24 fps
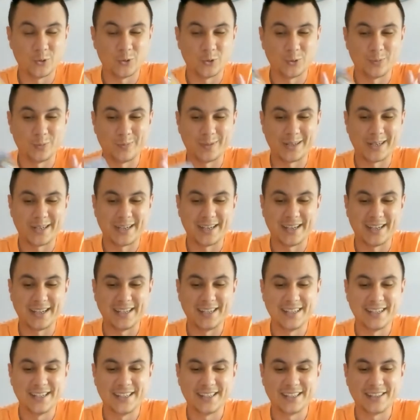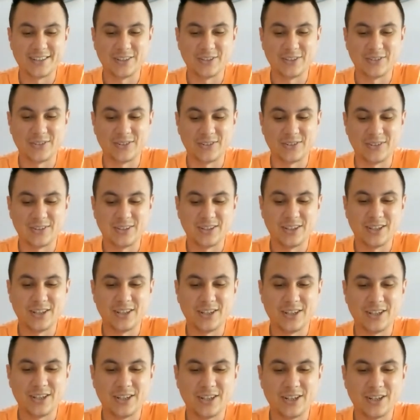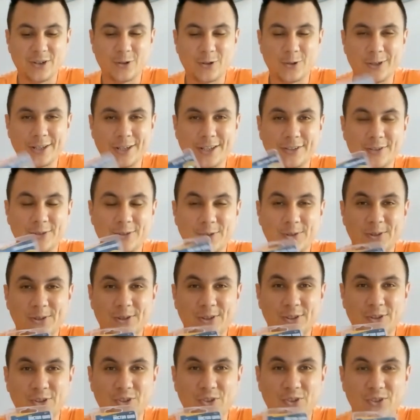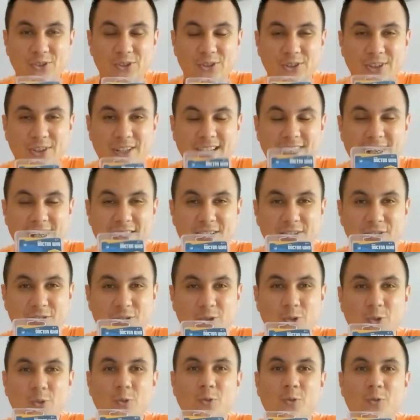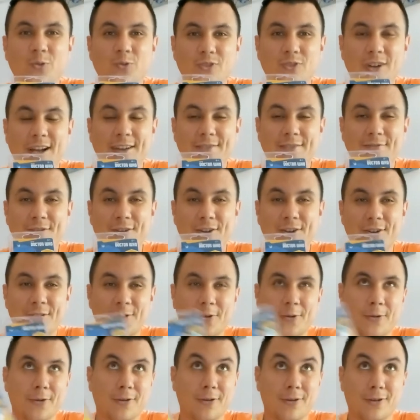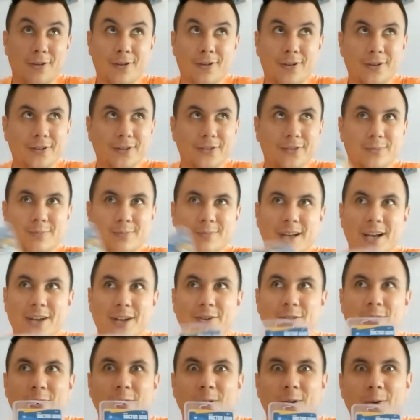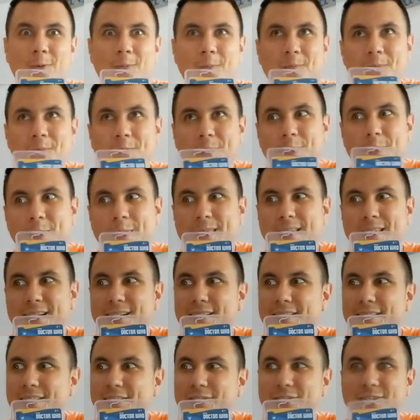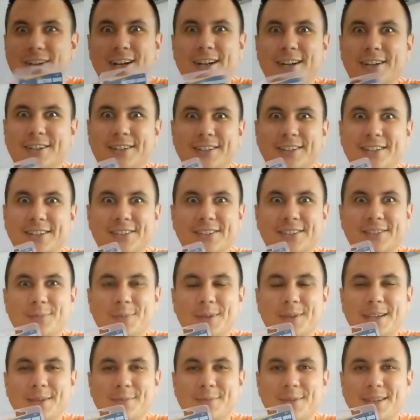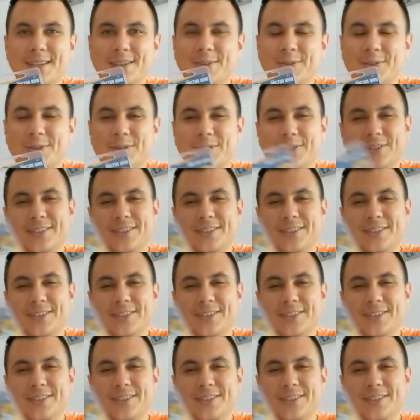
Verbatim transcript: to buy this collector's edition screwdriver, or I don't know, TARDIS maybe, or